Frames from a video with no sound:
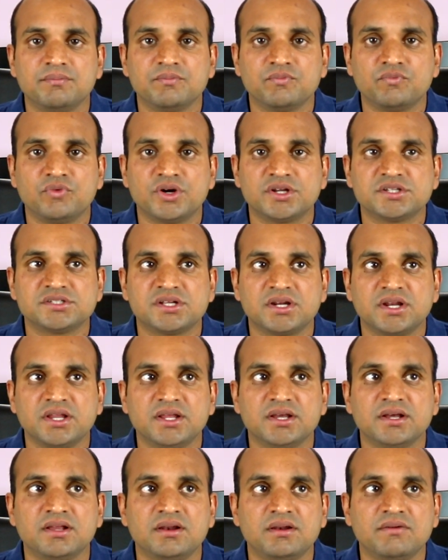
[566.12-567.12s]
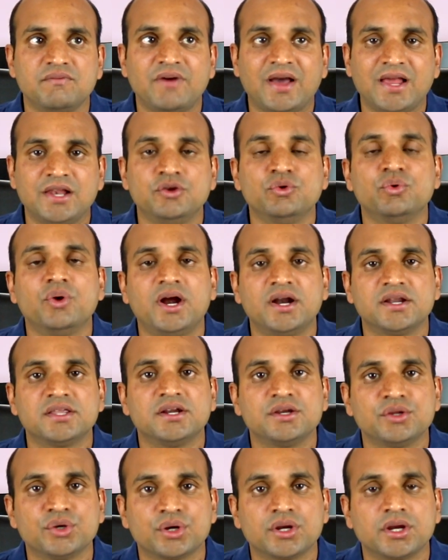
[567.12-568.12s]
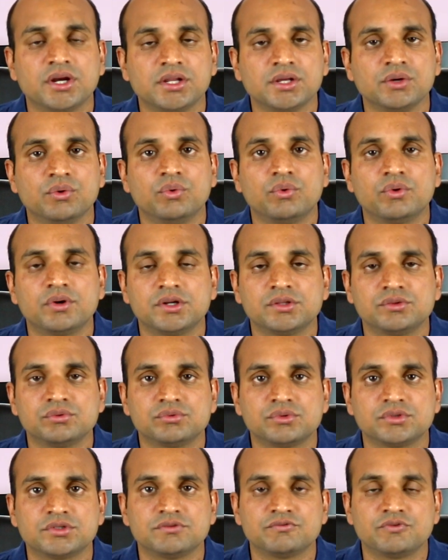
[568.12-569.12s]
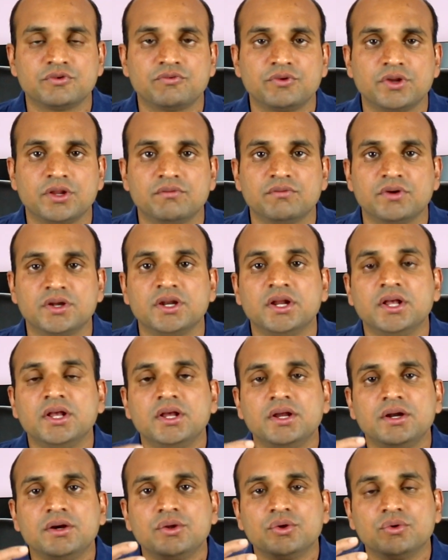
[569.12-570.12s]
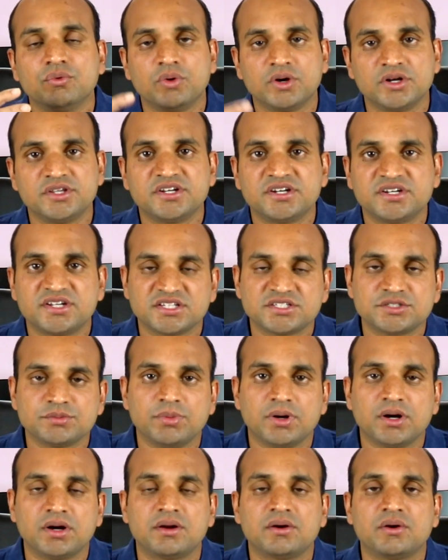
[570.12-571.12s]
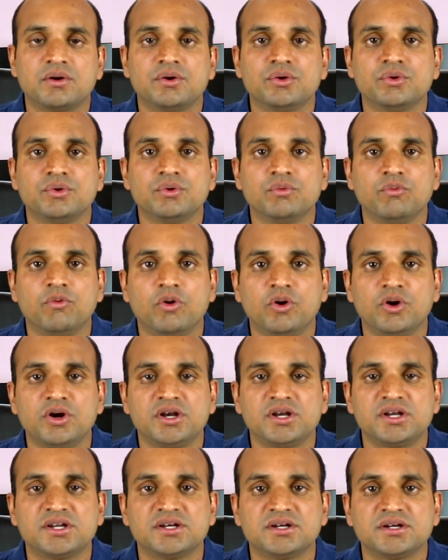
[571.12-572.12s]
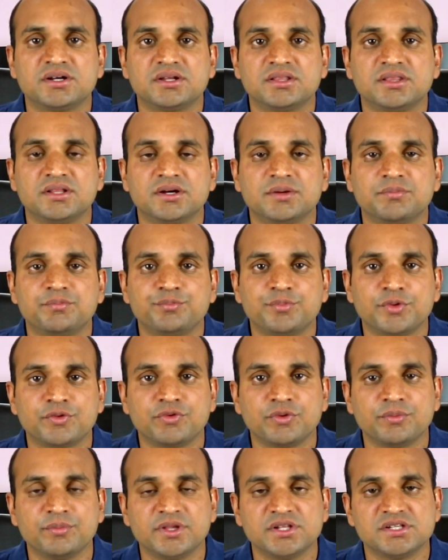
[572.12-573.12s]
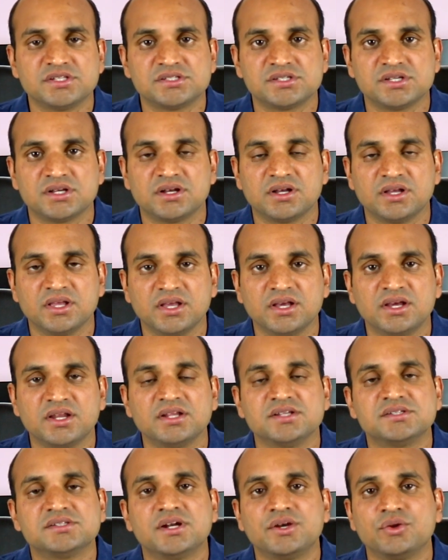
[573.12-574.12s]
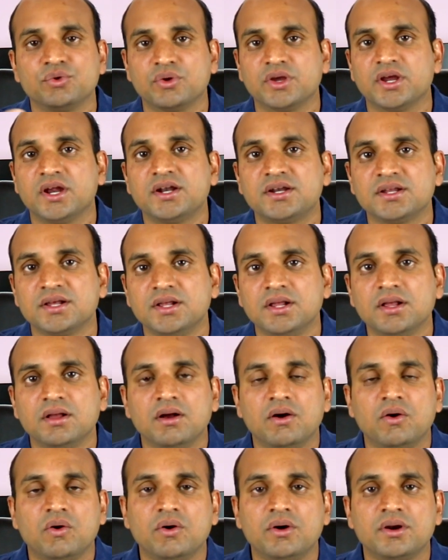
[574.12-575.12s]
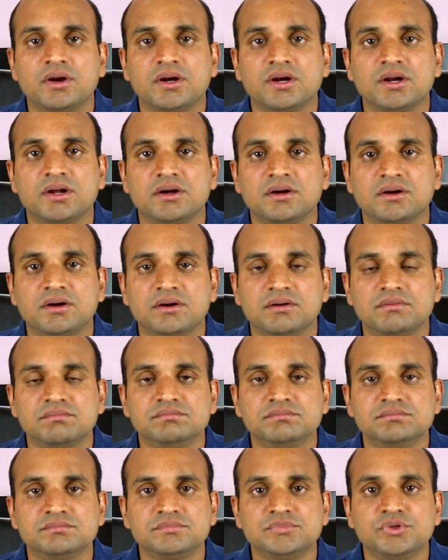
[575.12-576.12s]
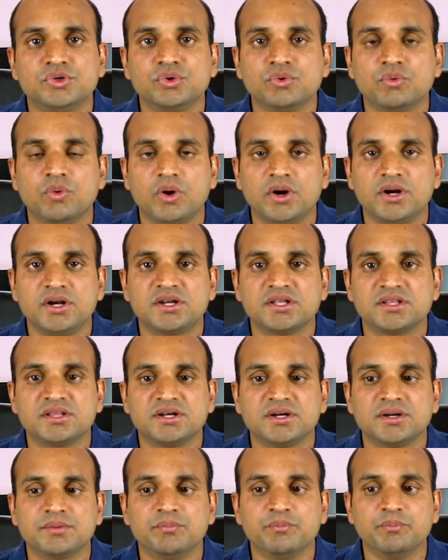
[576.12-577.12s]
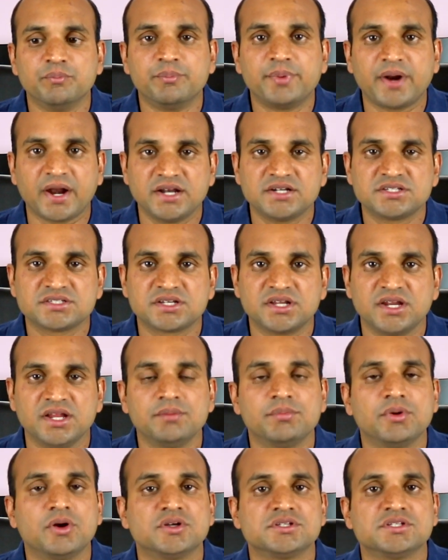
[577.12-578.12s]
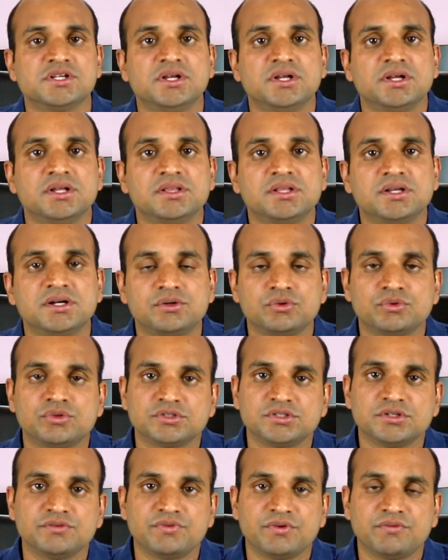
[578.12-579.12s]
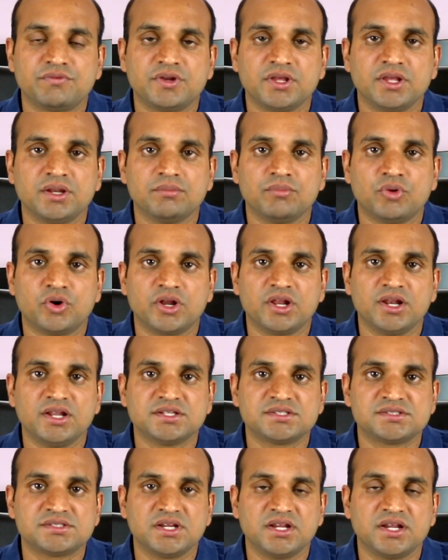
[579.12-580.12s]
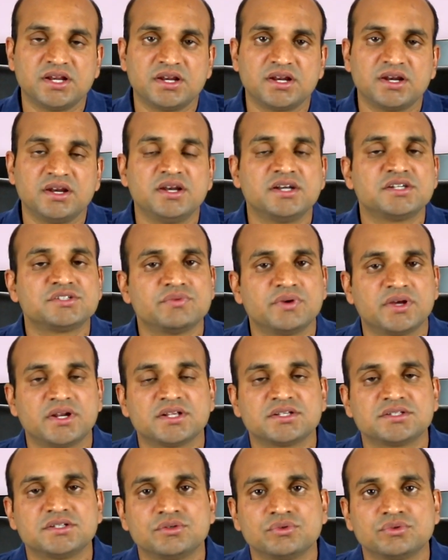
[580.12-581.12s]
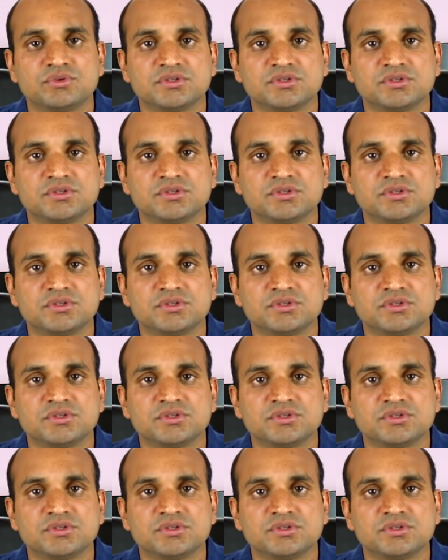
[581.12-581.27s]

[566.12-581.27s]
what is the real value add that you are getting over the 2015 one. Do you want the touch bar, or do you want the performance increase that you get, or do you want the bright screen? Because the 2015 model is 300 nits, whereas the